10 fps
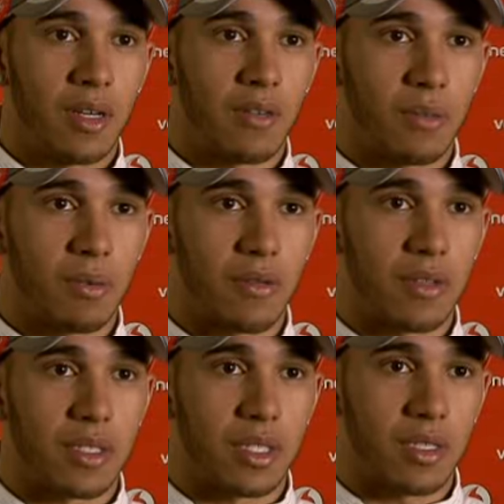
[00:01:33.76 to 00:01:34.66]
of the
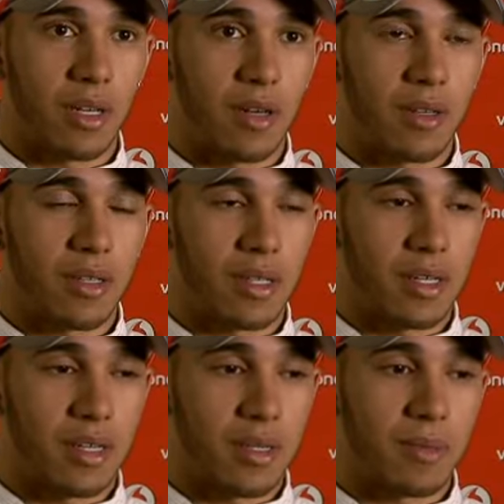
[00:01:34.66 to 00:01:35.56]
previous year's car,
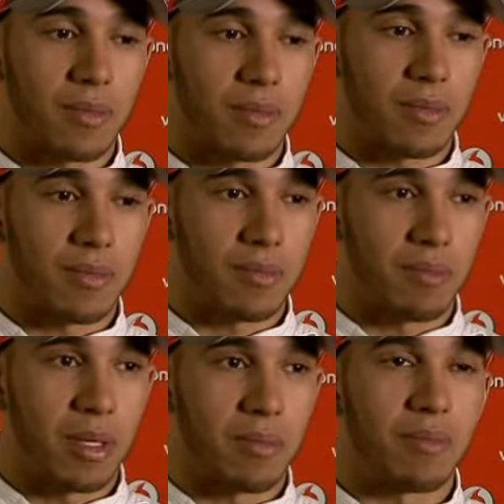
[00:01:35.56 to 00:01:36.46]
um,
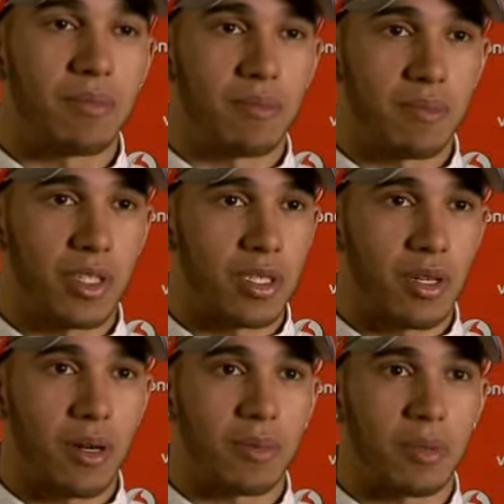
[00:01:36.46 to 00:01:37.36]
but just
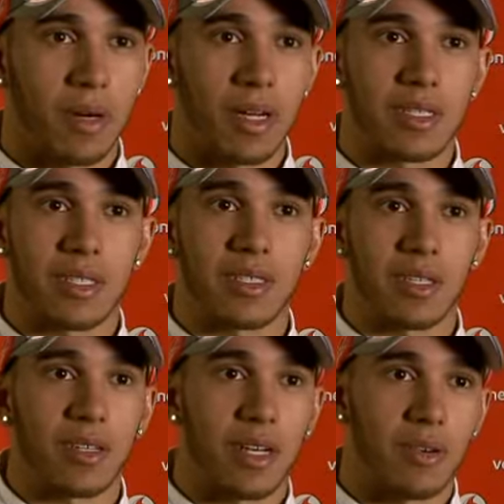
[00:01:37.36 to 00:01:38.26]
optimized in
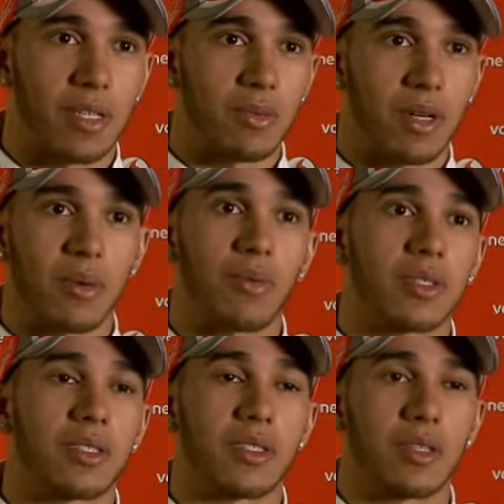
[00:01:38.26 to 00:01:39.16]
certain areas where it
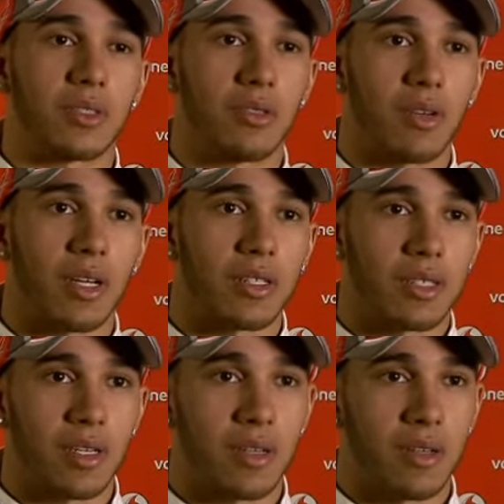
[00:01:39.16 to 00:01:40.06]
wasn't so strong last year.